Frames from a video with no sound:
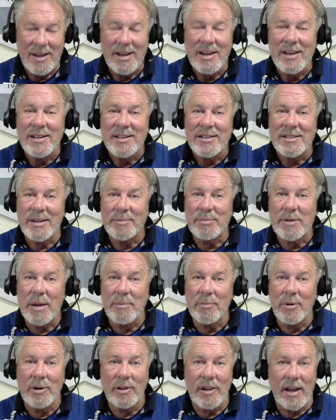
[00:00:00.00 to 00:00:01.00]

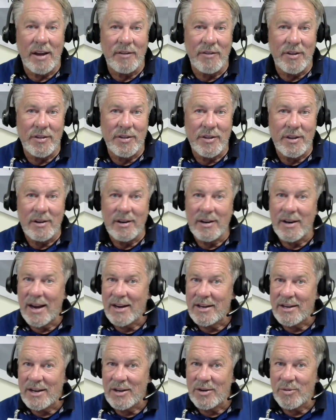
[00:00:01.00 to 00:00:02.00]
September 11th,
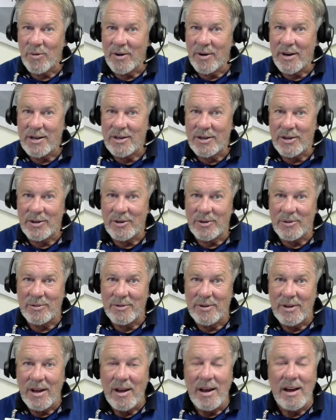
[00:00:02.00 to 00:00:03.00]
1922,
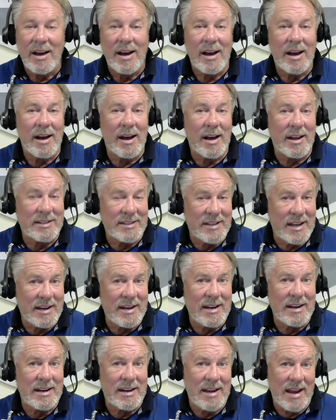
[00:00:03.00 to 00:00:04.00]
a
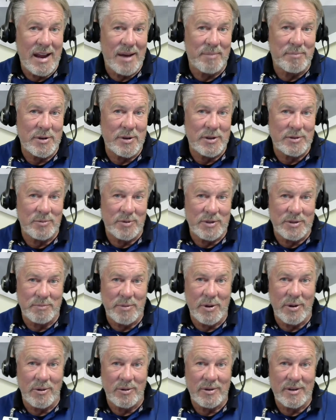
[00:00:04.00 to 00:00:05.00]
second campus was
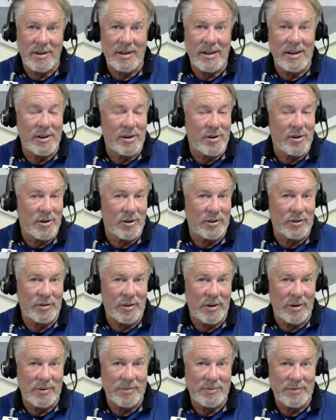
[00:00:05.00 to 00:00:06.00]
built in
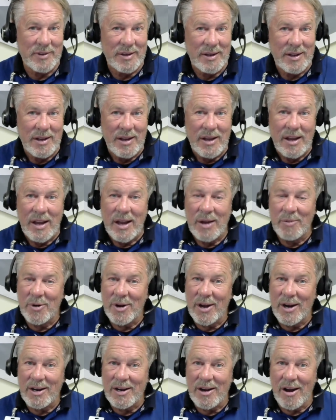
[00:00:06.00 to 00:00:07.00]
Kirksville, and we're going
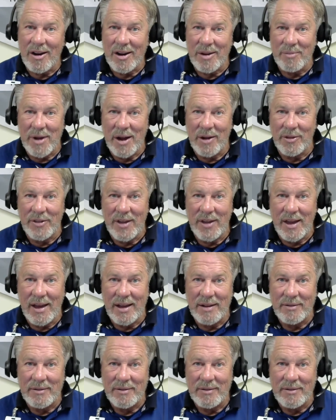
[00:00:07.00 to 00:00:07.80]
to talk about that.